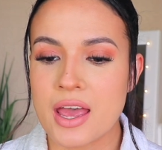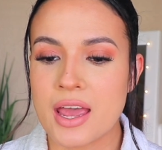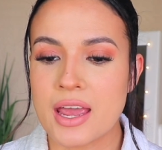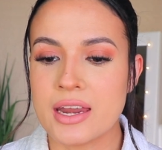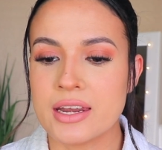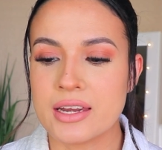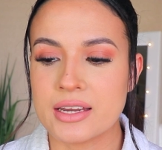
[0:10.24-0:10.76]

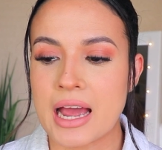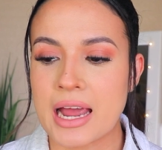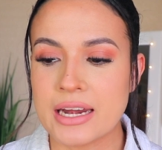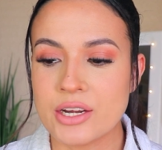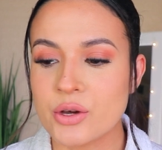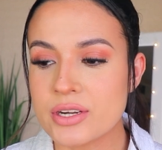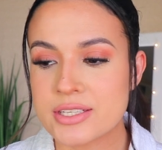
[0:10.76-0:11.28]
and I
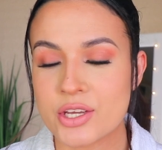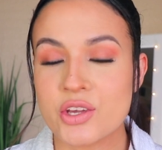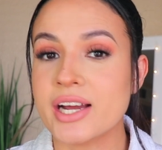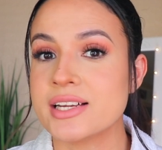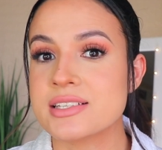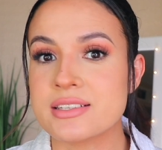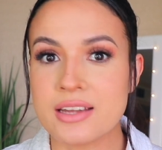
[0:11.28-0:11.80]
noticed that you
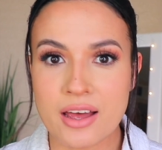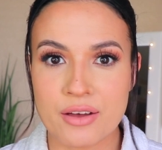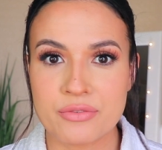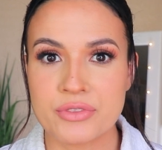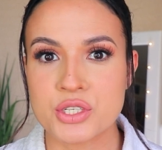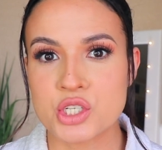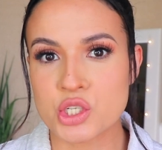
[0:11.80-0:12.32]
guys
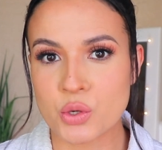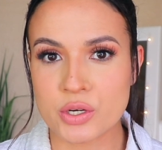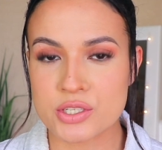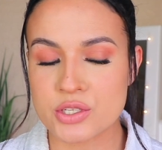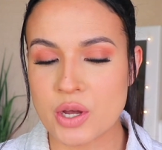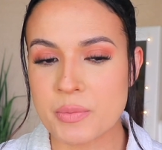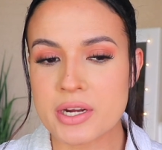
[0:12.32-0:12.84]
love the shorts,
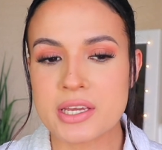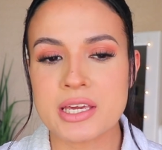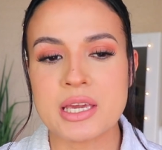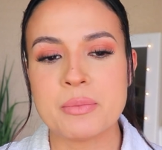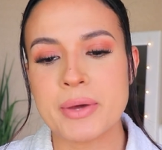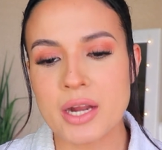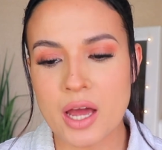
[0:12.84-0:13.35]
so I'm gonna
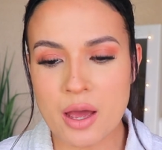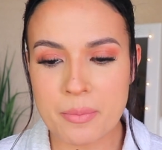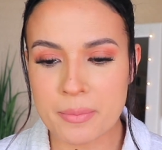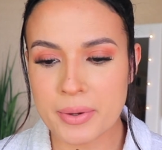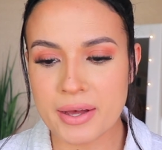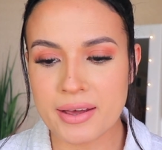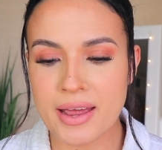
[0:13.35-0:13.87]
keep it up,
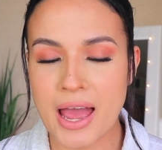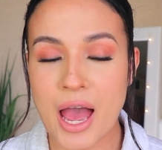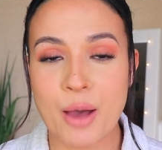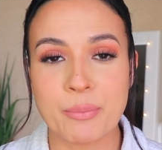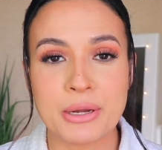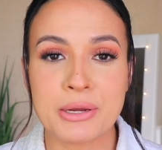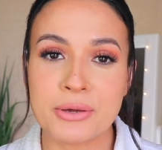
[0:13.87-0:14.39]
but
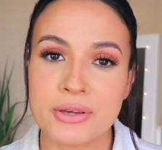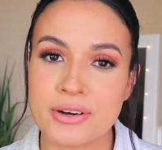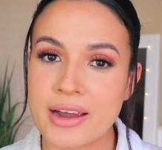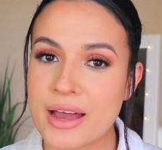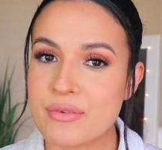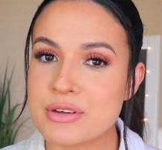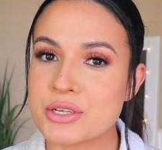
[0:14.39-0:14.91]
happy new year. I
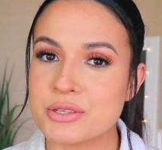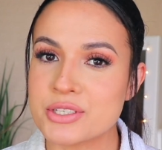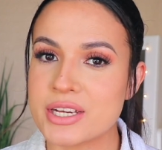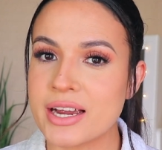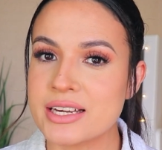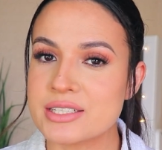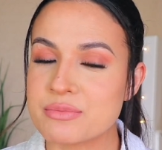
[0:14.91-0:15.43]
haven't told you
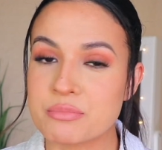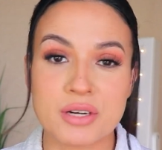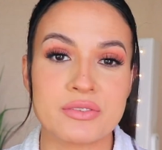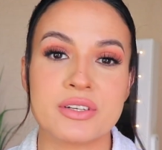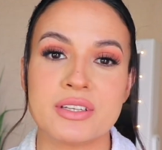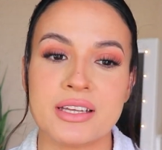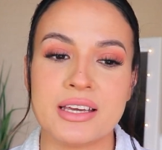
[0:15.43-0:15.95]
guys
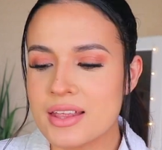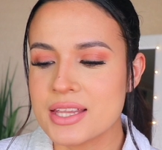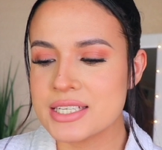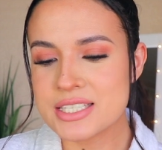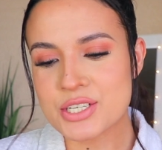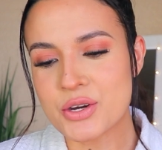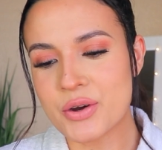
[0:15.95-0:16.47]
Beverly. This
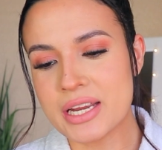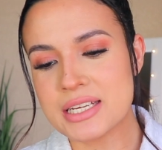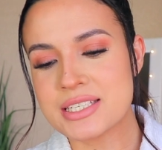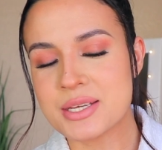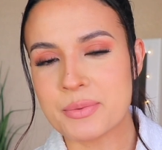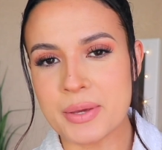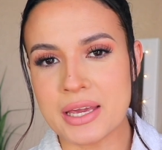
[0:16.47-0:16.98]
is going
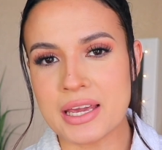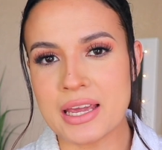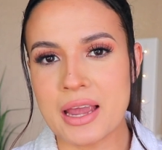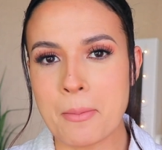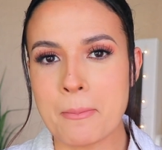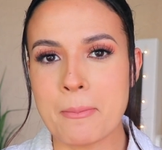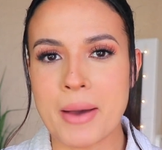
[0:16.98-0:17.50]
to be
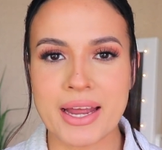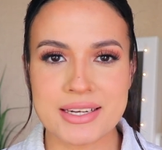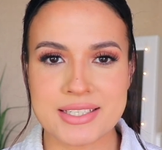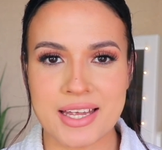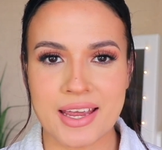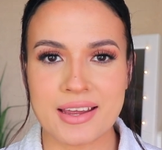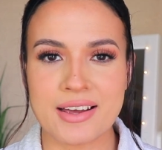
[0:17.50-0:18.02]
my
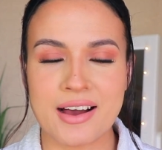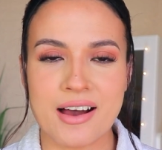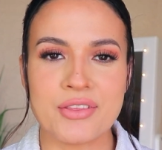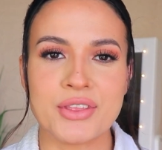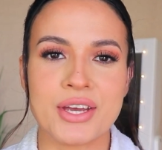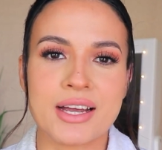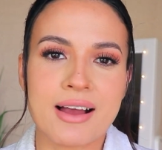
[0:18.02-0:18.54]
take
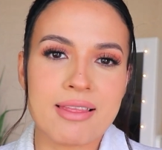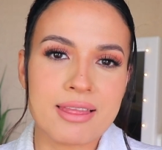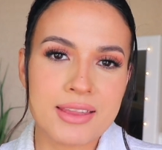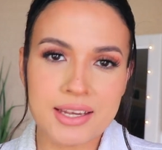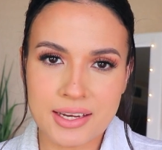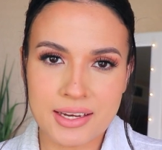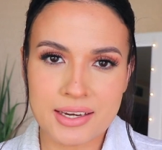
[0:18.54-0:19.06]
on the
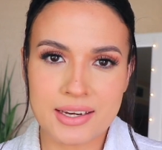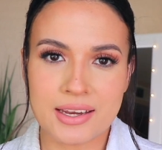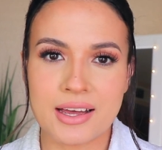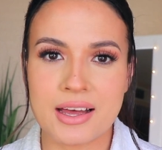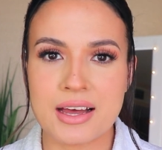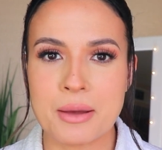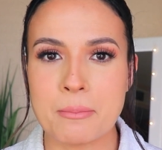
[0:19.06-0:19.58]
clean
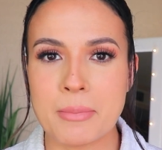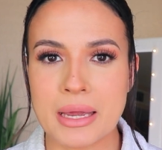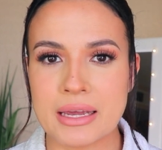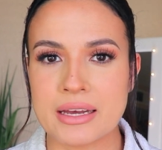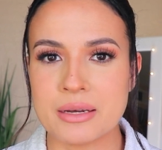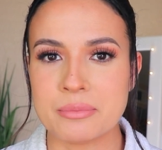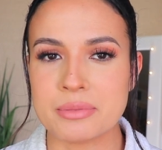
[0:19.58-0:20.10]

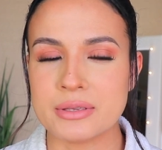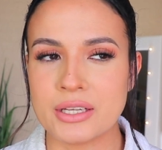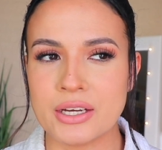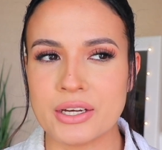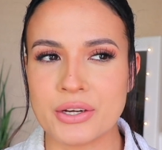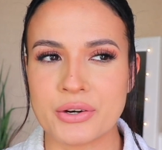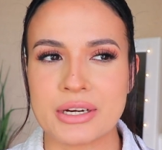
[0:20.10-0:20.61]
makeup
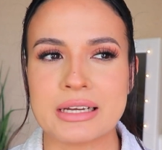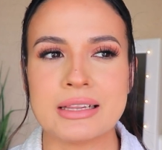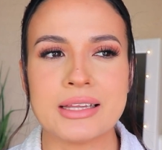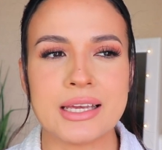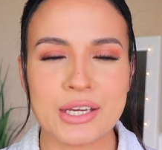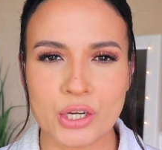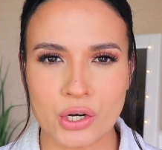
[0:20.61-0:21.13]
look or
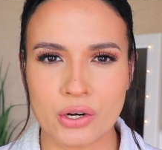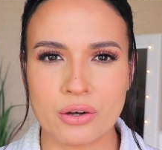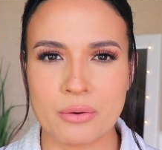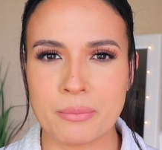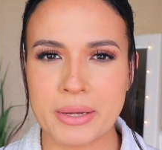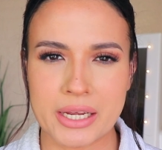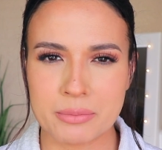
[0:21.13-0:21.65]
clean girl
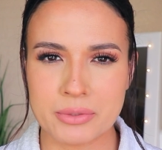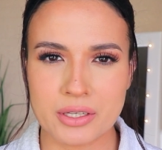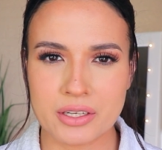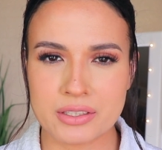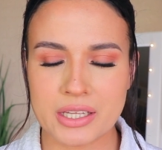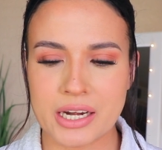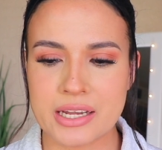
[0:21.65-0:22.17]
makeup
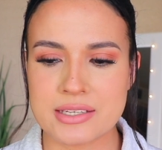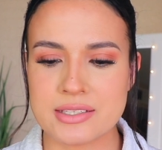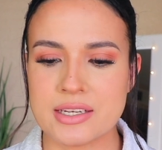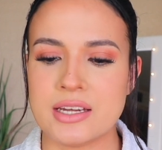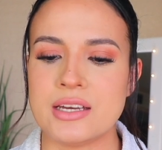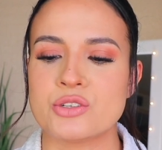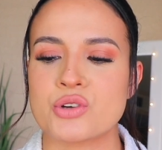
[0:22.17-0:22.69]
look that I've
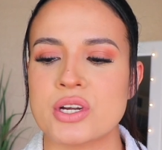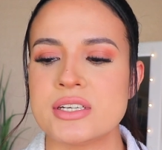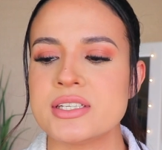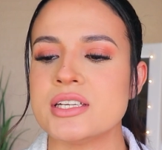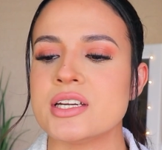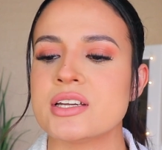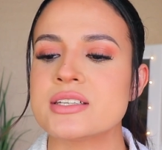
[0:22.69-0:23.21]
seen
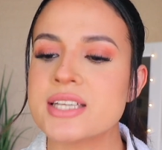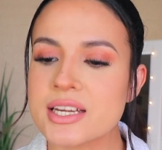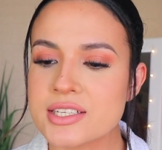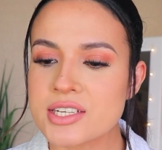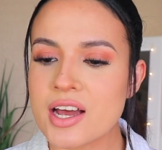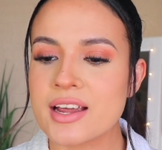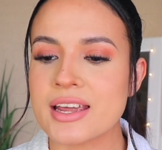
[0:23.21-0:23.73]
trending on
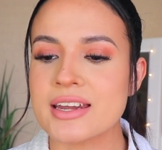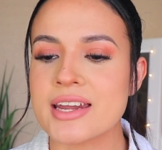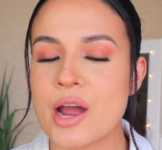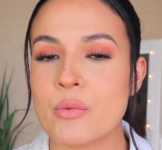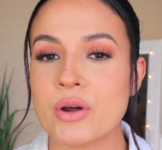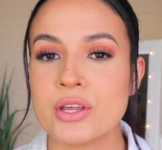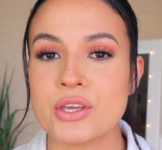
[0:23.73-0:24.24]
TikTok and
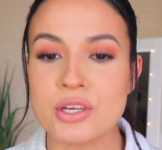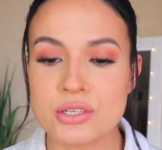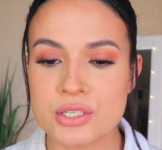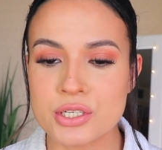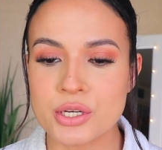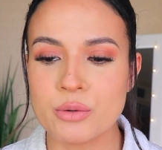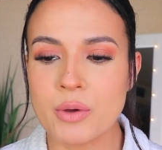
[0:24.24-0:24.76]
now on
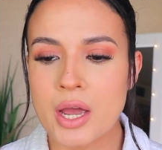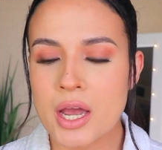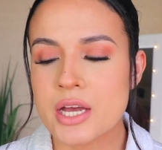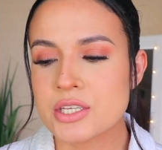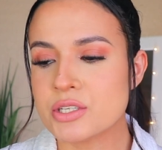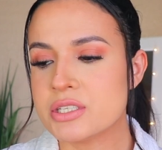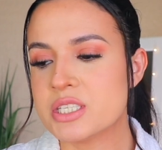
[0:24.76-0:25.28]
YouTube.
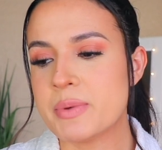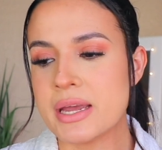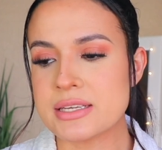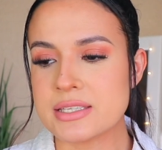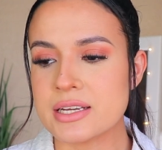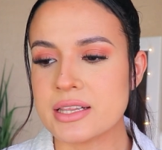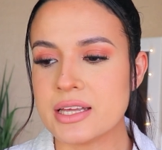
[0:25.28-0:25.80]
So it's
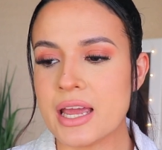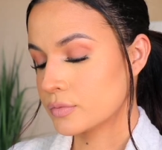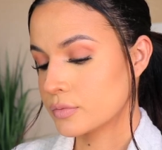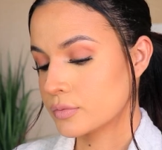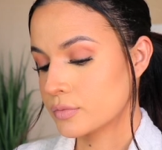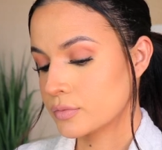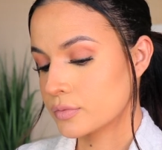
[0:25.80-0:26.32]
basically a
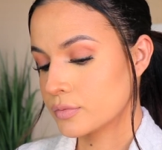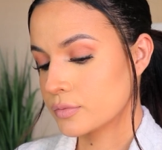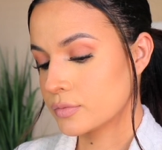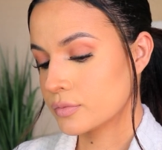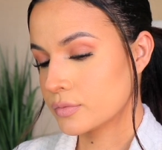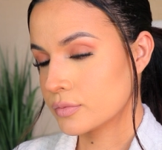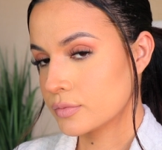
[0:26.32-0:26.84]
top
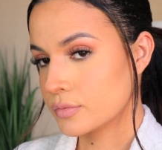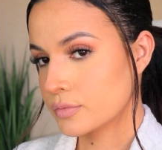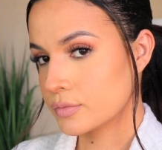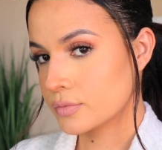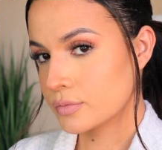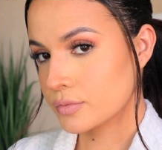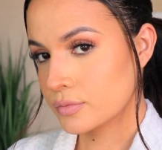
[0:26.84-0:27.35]
notch
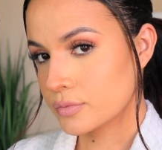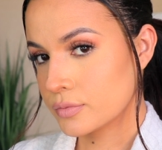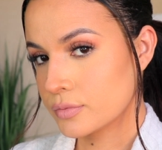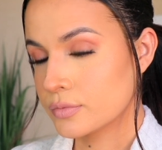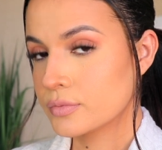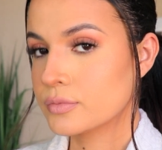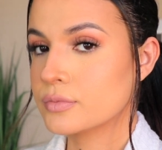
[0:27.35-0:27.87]

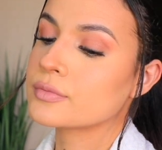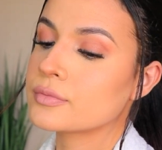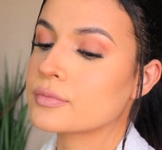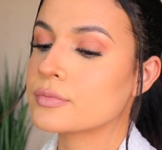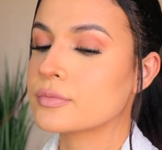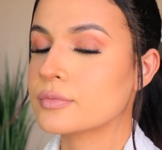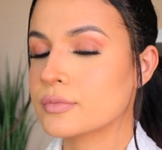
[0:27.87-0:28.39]
or
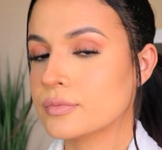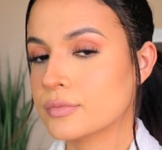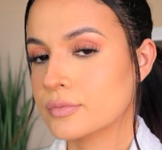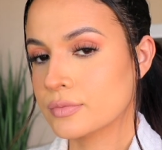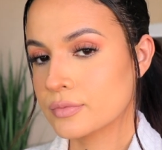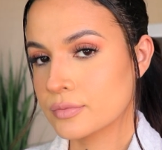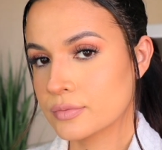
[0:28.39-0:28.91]

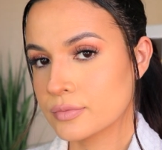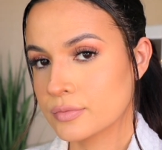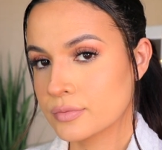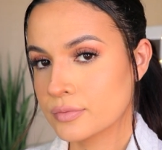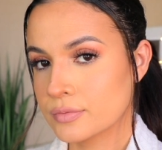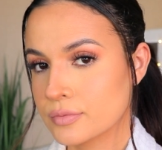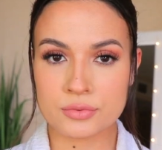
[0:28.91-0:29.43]
rebranding
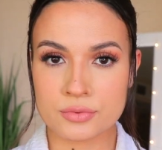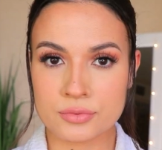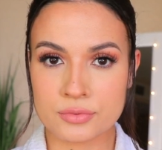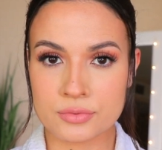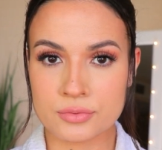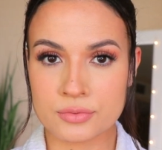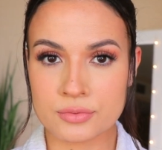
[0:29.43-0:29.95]
the uh,
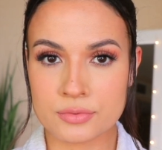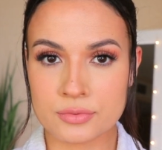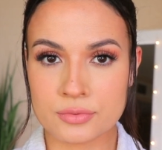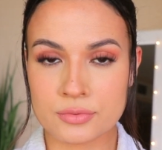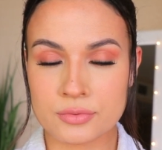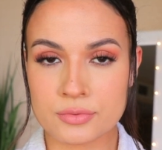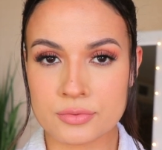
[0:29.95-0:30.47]
no makeup
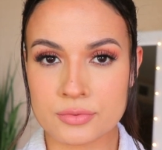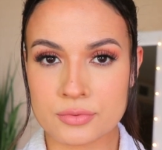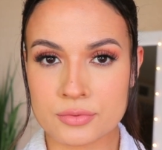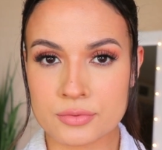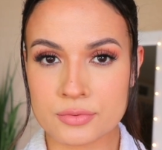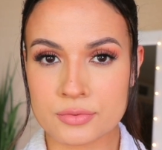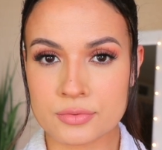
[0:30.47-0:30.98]
makeup
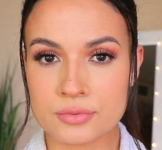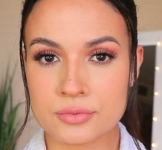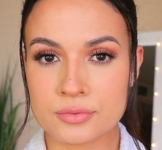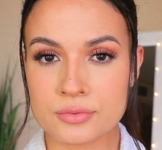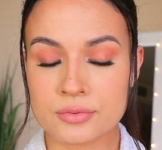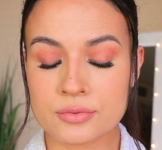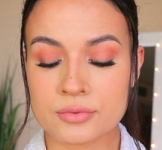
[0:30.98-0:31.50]
look.
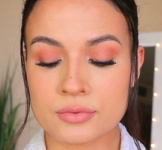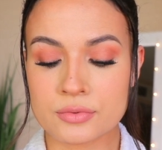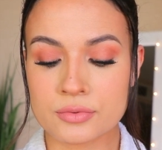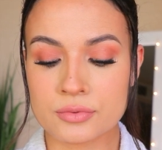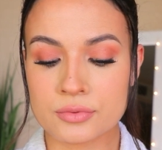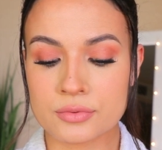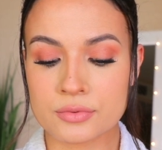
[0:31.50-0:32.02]
So
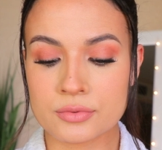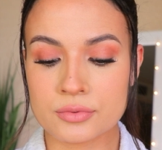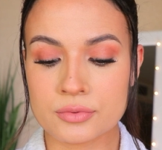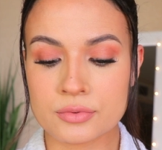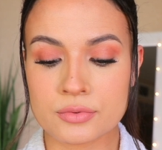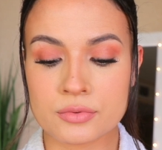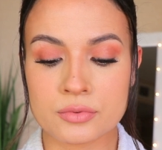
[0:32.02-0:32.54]
I
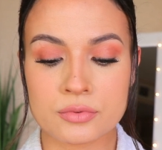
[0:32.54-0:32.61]
loved